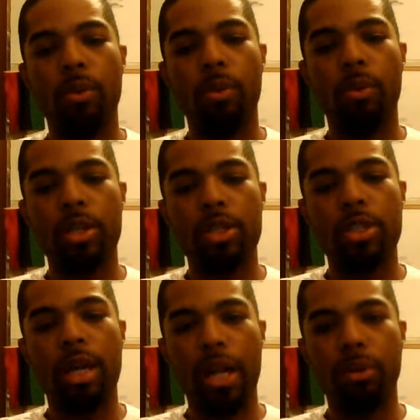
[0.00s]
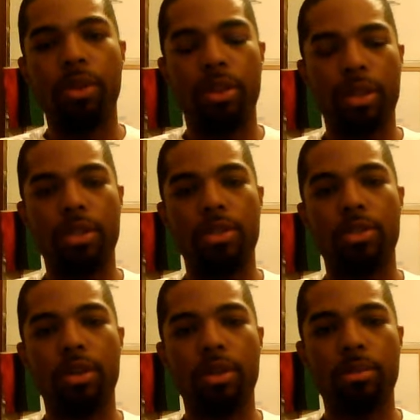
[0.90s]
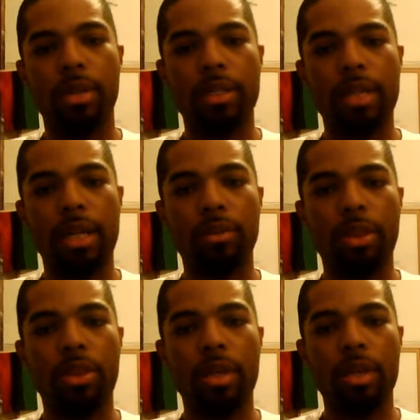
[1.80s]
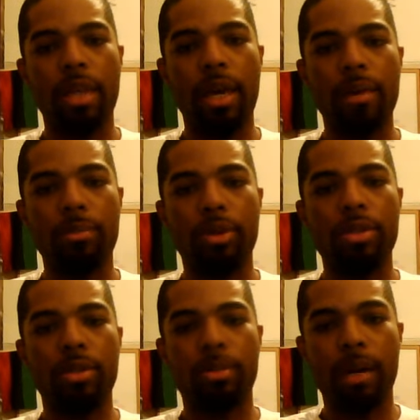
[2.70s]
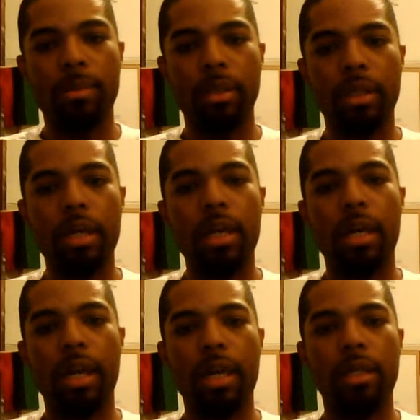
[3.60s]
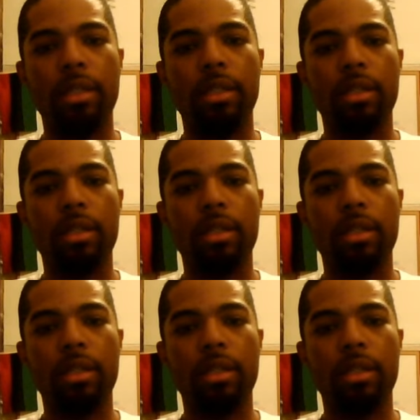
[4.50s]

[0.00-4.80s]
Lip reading: which I don't think is good, because I don't think that President Obama and